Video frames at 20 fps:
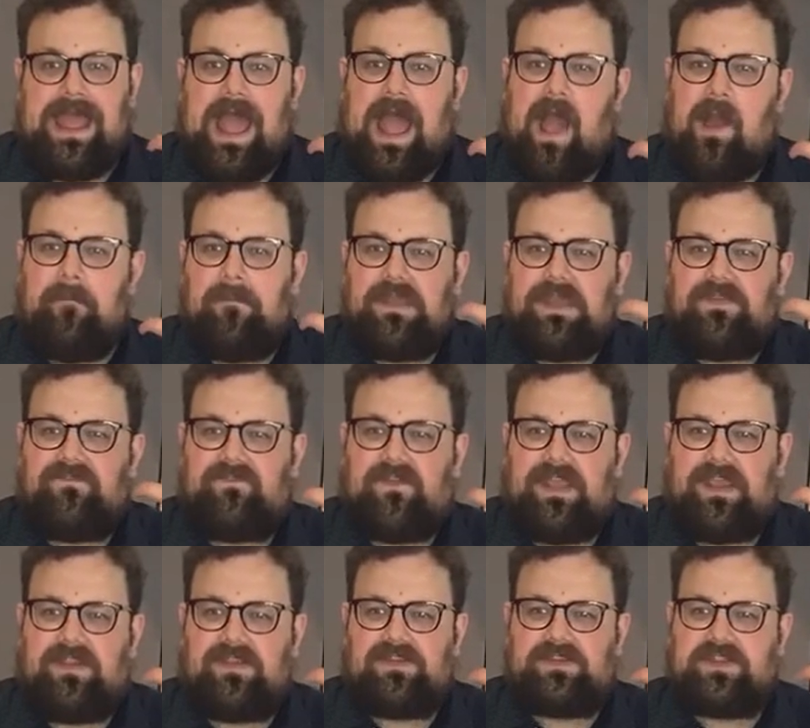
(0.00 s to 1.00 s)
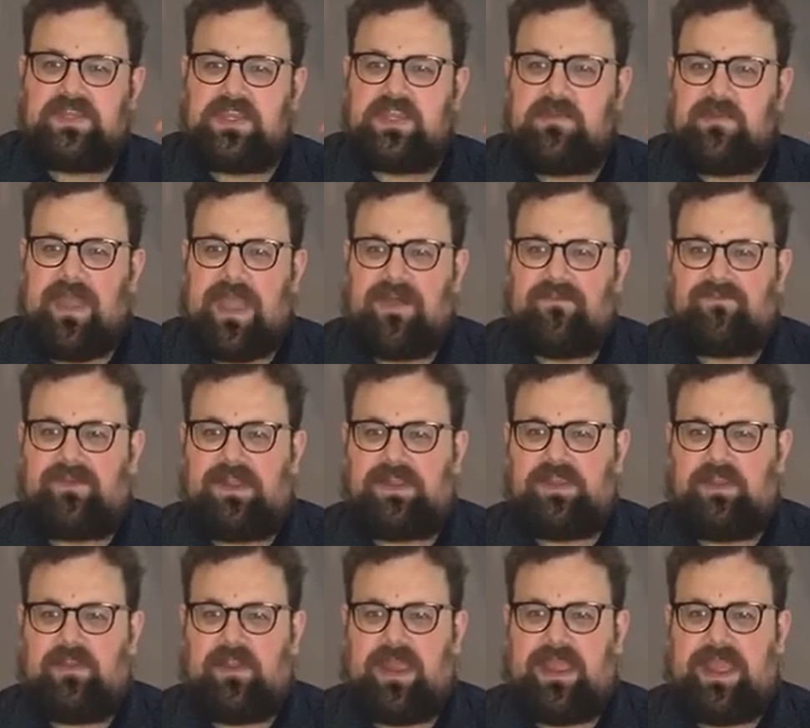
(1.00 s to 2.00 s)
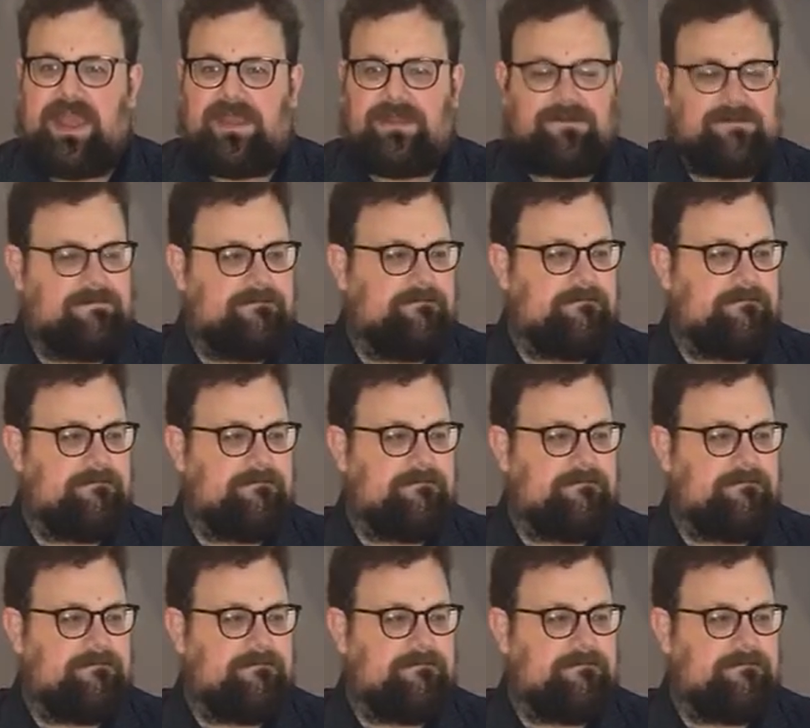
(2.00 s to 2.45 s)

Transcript: How many fingers do you have on your hand?